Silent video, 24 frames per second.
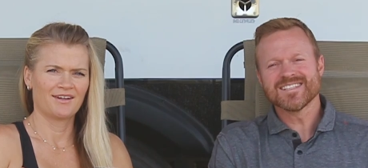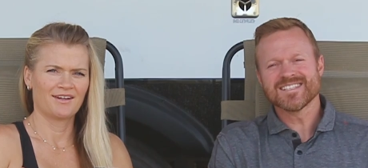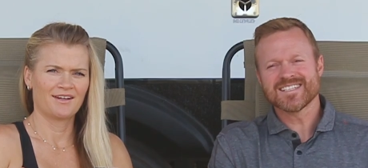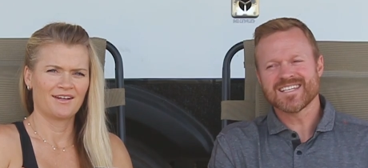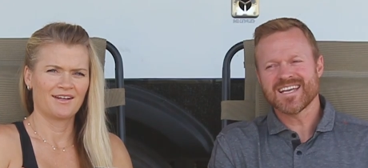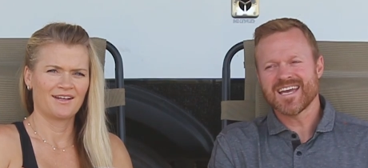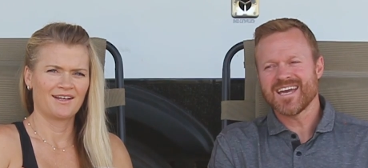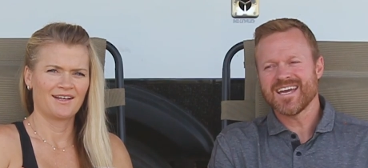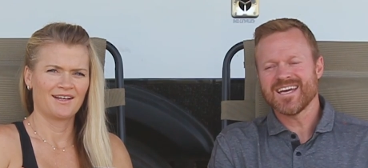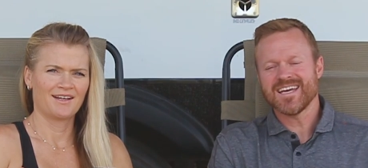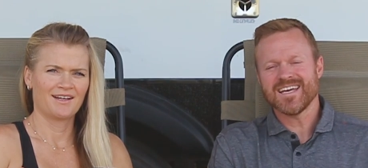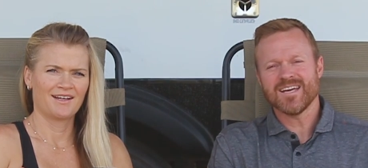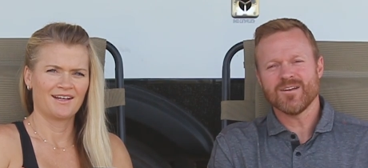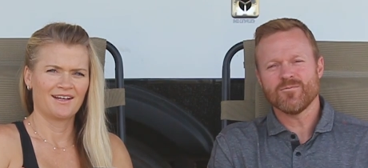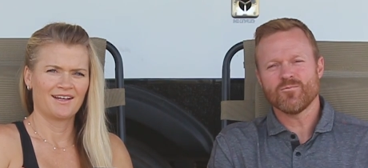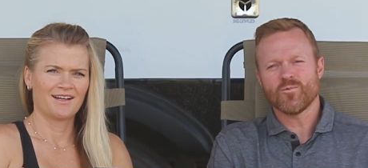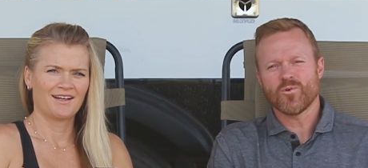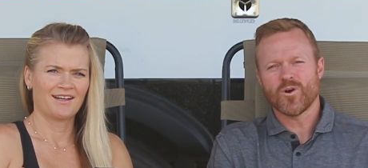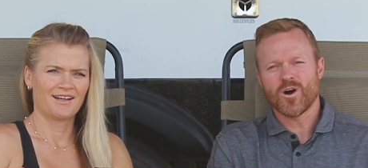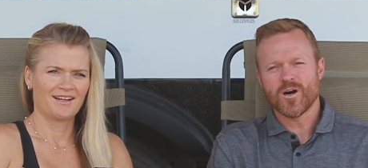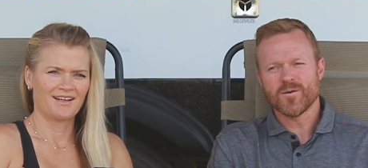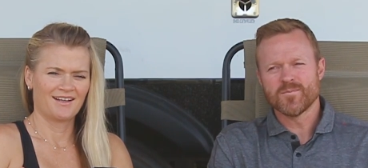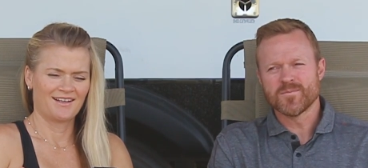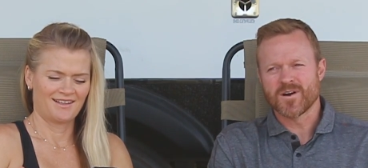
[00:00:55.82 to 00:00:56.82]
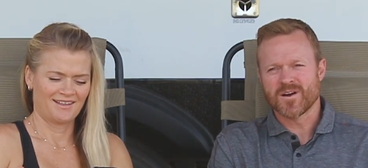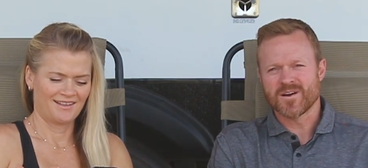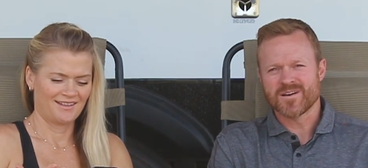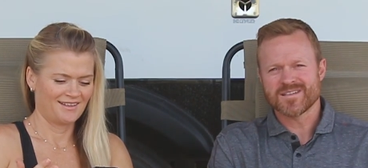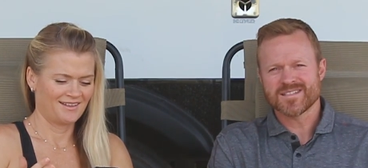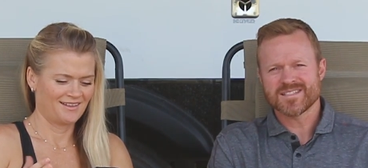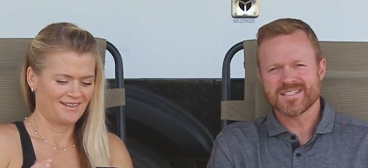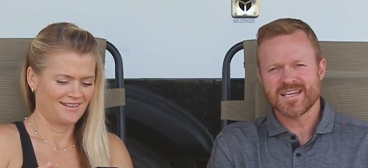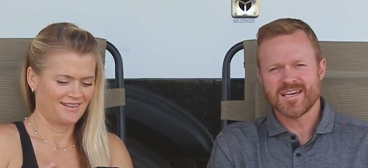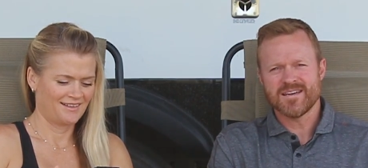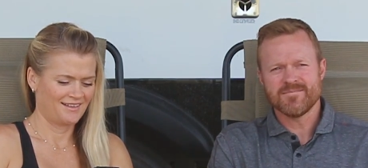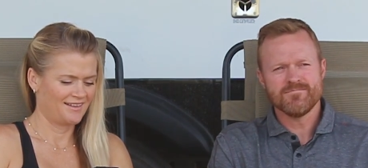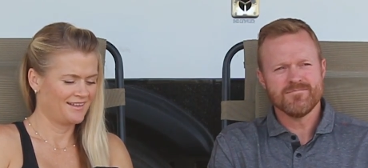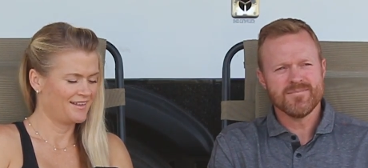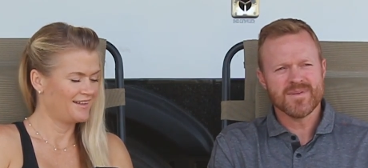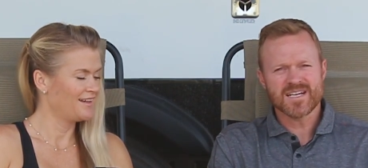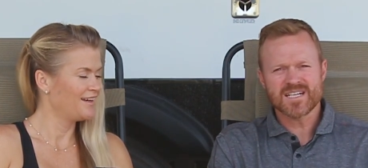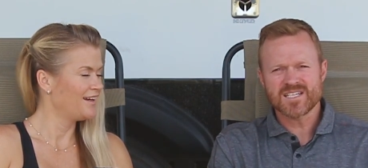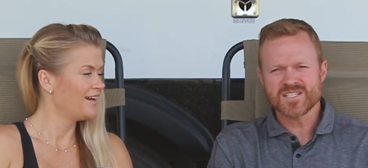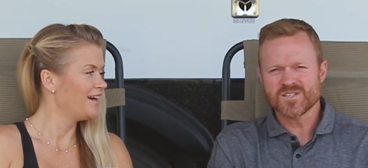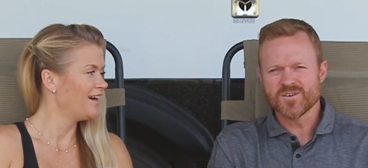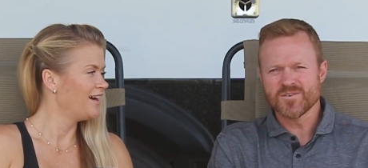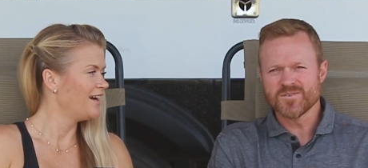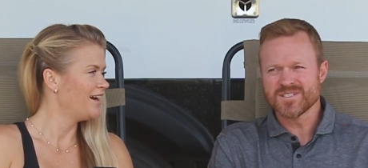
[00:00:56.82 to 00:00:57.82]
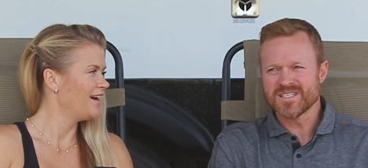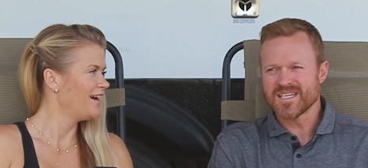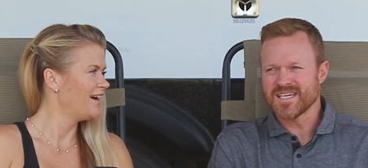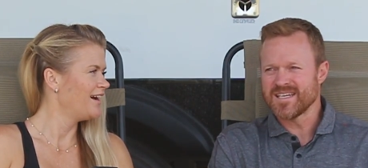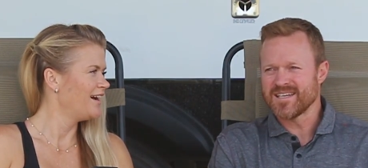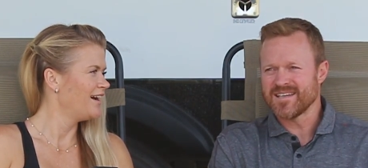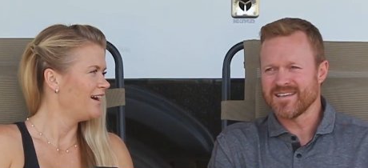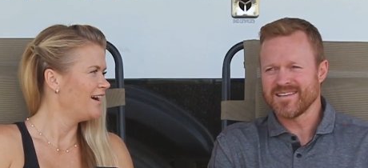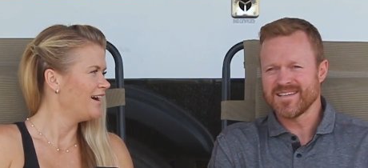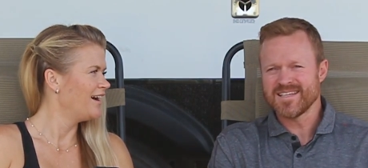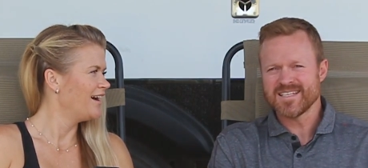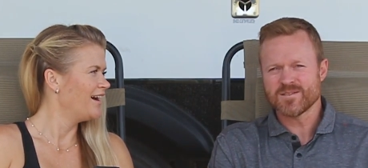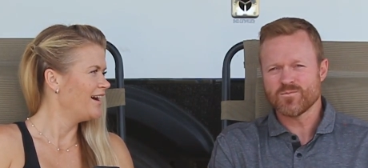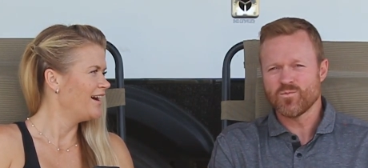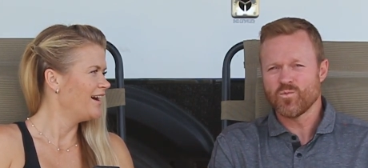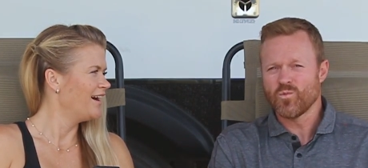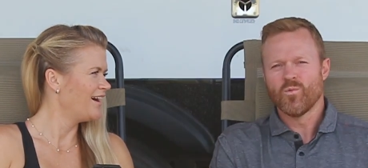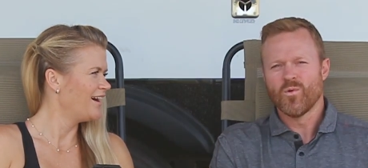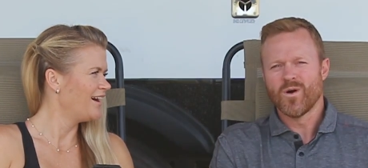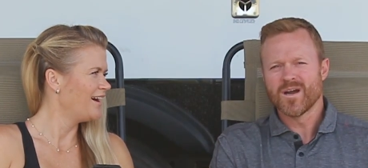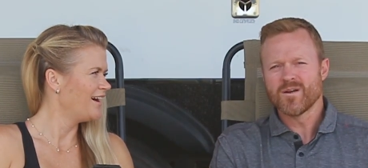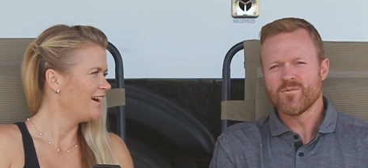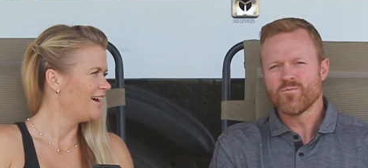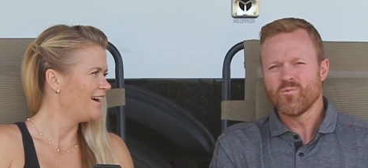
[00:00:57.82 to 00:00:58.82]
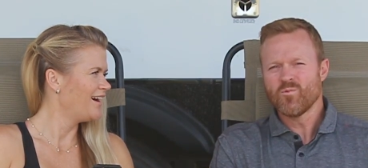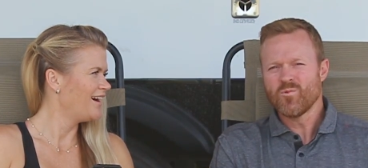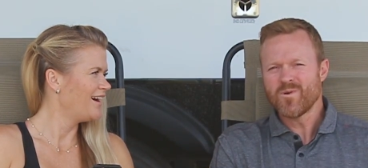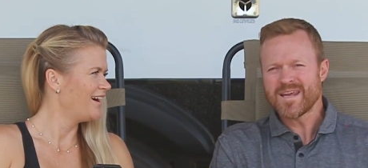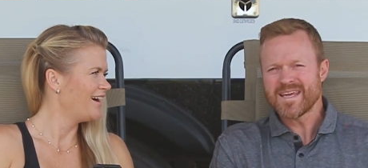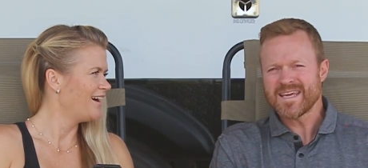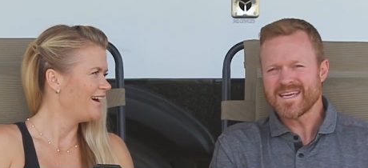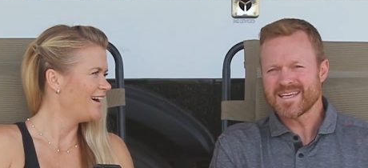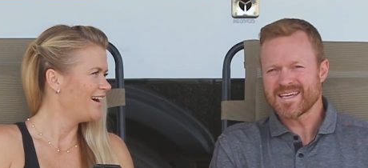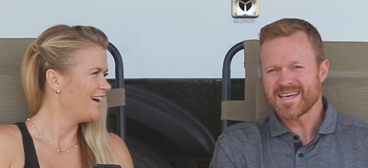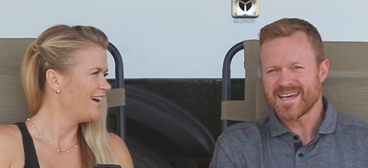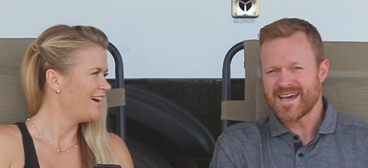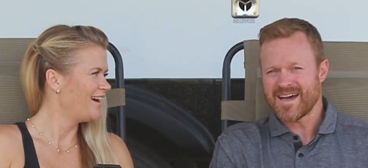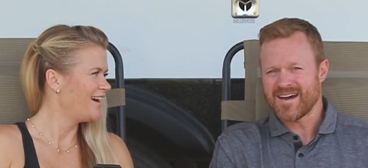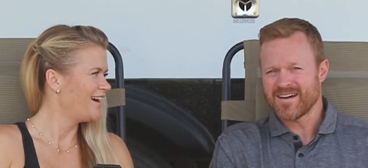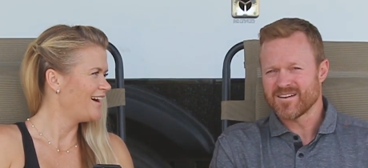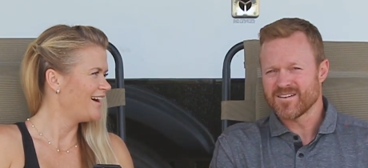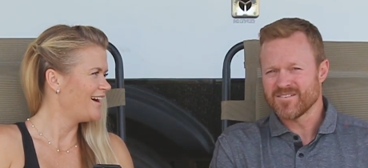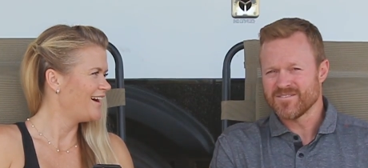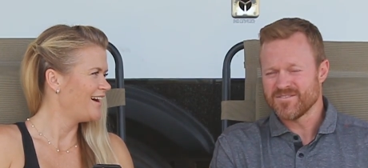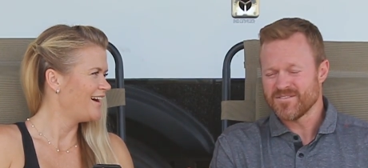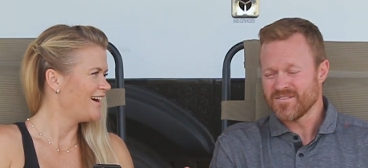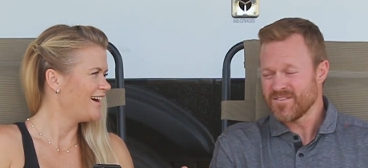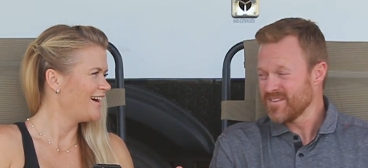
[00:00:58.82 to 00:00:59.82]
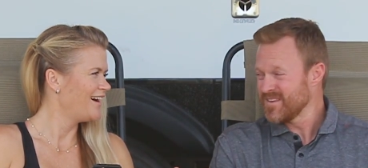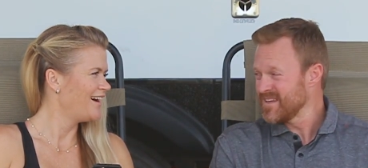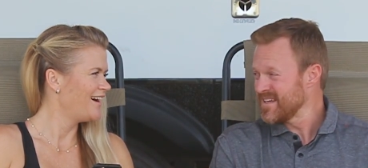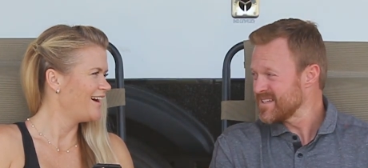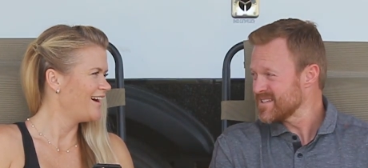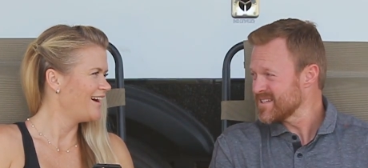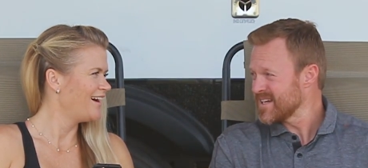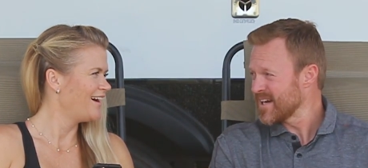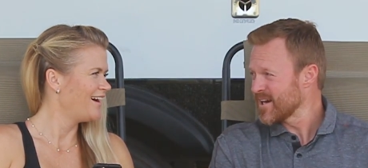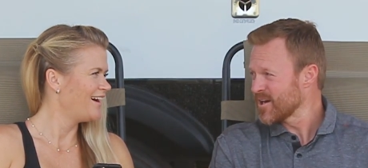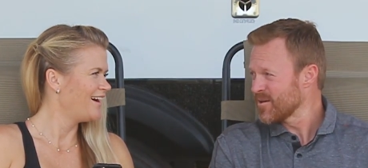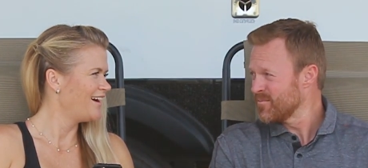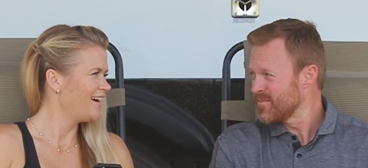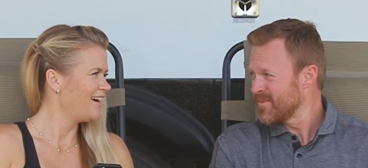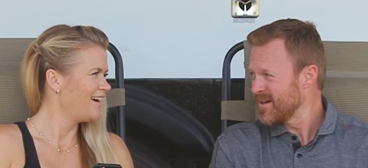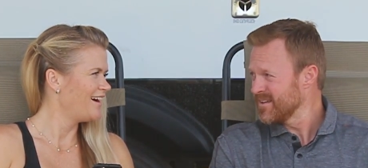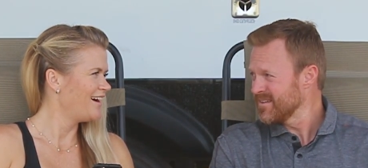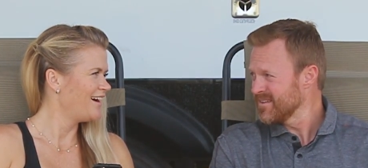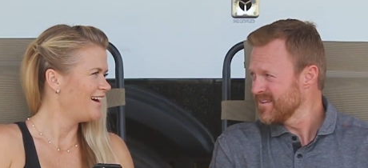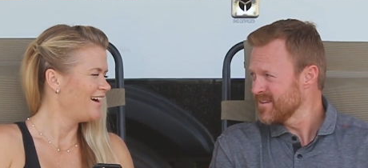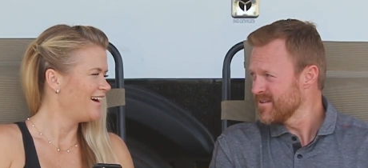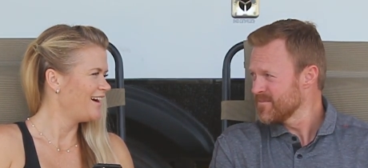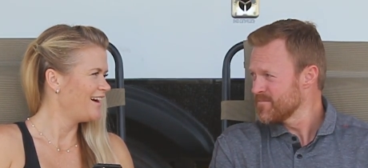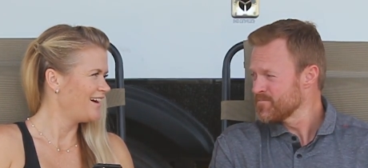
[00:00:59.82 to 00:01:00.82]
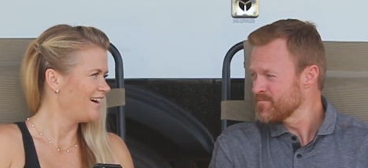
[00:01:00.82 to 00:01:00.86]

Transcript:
Speaker 1: stay at Walmart's and mix those in at least 1 week out of the entire month